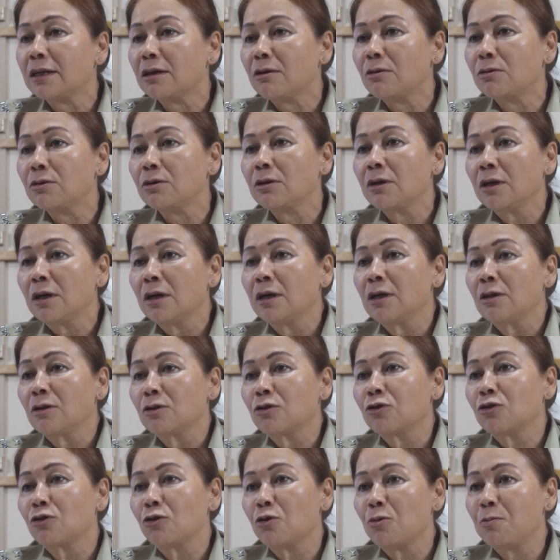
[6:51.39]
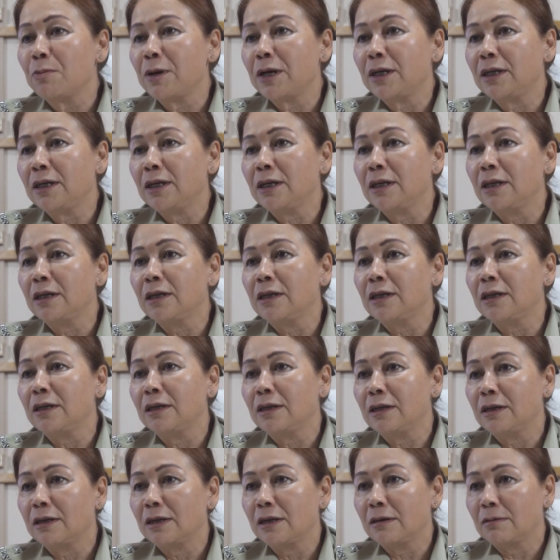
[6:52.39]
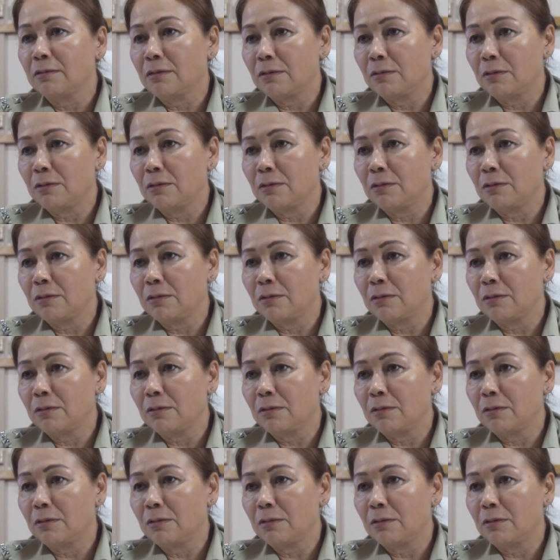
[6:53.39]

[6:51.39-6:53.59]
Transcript: down so many,